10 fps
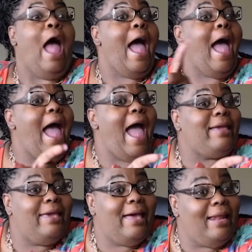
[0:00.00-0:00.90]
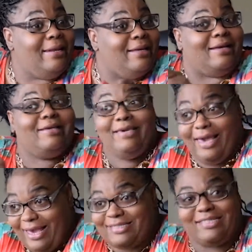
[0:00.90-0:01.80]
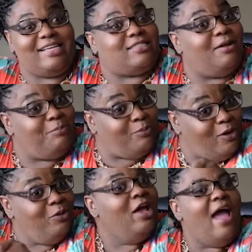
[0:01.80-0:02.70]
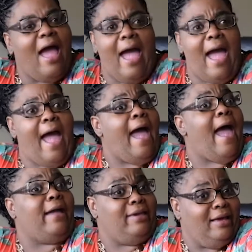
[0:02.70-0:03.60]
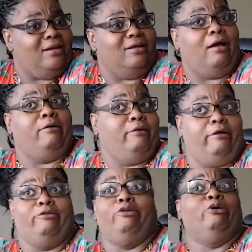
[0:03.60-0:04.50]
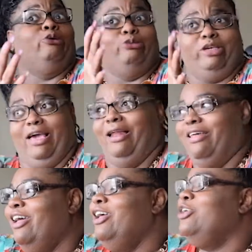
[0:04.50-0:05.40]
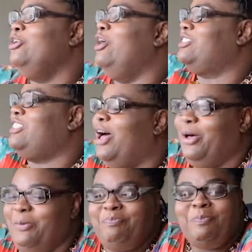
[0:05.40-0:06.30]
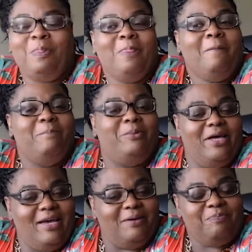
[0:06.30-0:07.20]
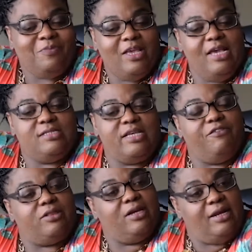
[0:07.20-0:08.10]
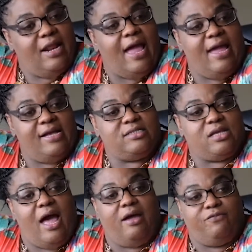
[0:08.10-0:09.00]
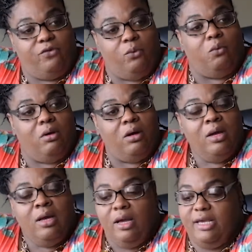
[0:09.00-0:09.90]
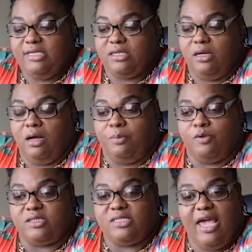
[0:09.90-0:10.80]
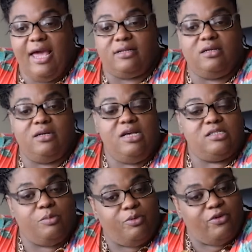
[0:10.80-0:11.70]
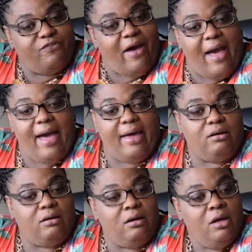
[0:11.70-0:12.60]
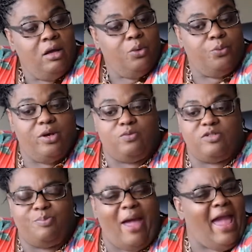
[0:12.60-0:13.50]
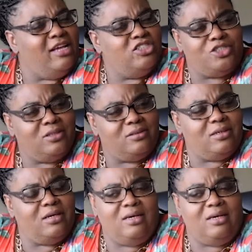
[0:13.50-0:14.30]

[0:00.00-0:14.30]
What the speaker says: High yellow. Yes, that's the pro. High yellow. Noon yellow. You know what I'm saying? But he's everything that I asked God for. He's a protector. He's a provider. Rick was patient.